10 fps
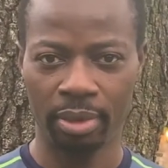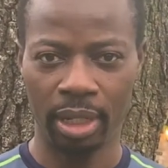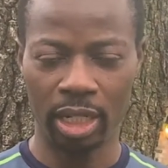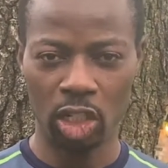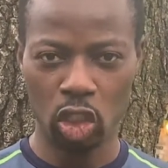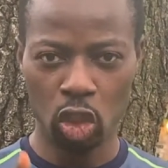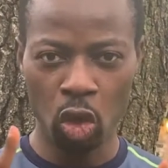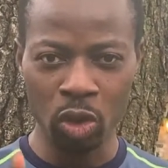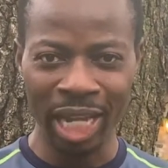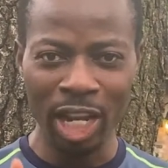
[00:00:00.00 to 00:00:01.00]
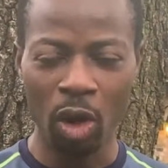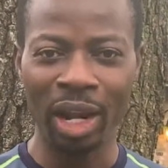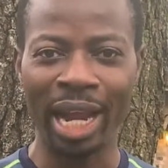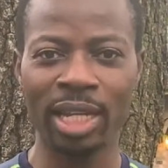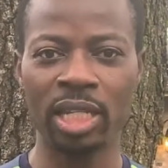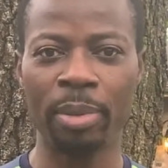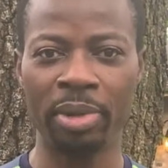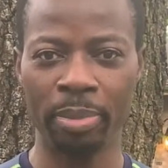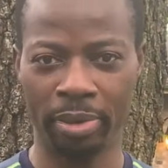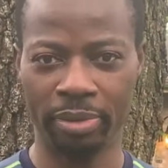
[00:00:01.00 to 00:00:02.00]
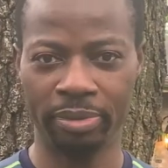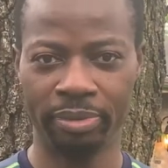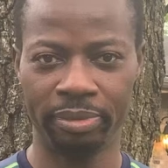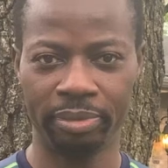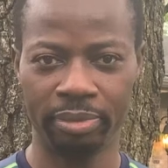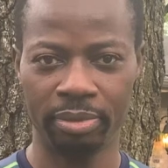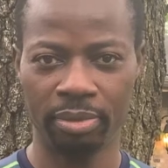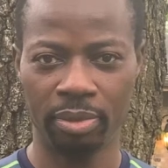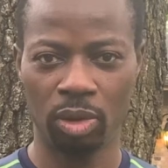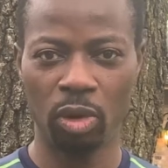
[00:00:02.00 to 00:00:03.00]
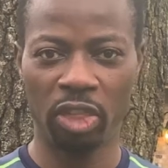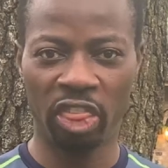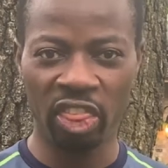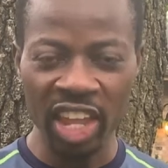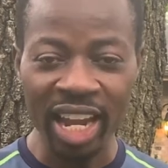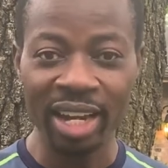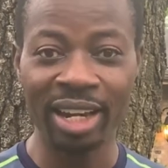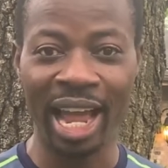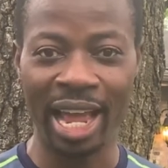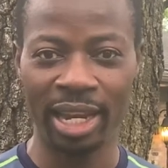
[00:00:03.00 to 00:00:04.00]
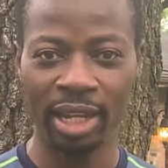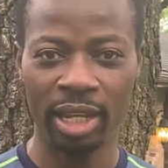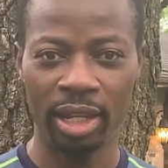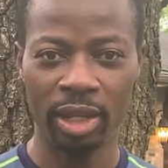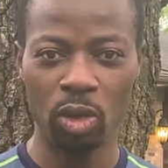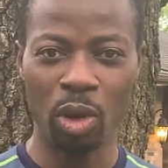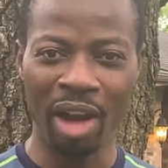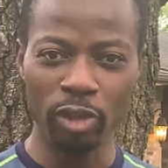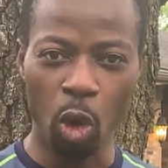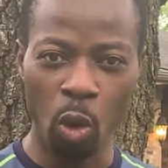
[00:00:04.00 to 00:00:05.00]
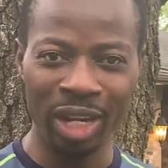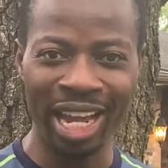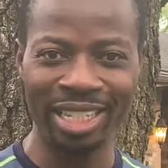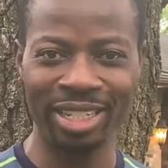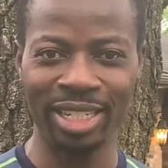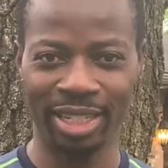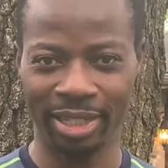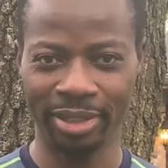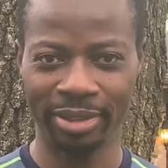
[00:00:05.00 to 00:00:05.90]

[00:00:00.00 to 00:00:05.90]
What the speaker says: It is totally unacceptable to think that you have the audacity